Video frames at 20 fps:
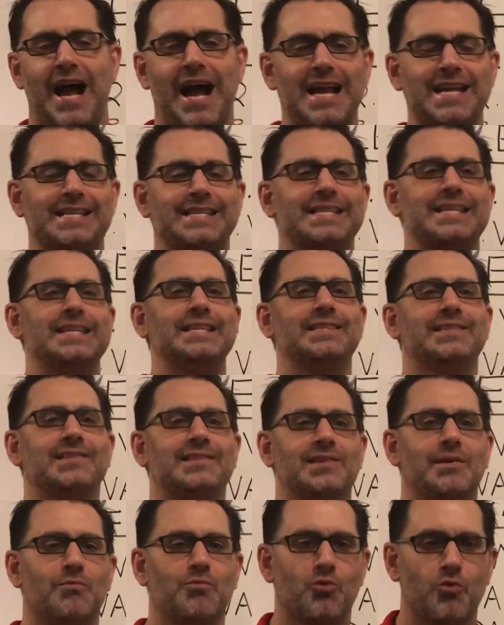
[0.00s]
I did
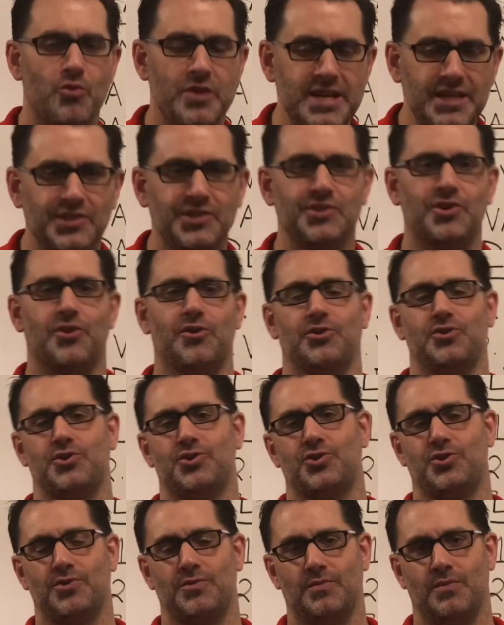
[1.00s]
some
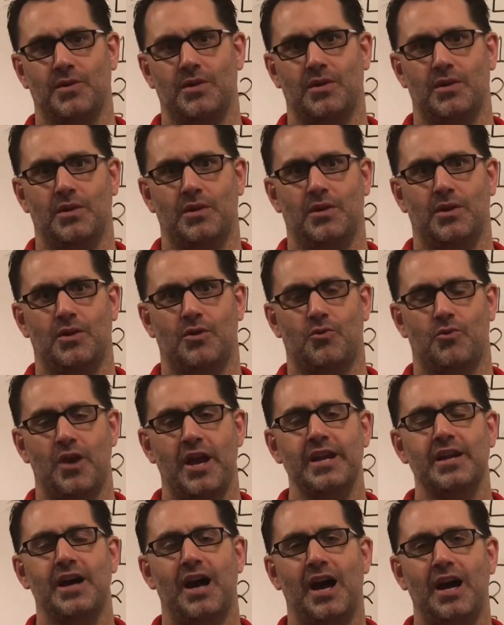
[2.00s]
research,
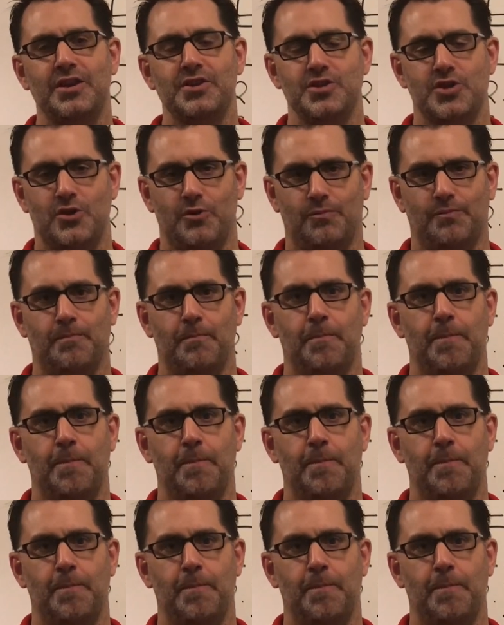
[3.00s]
right, on you.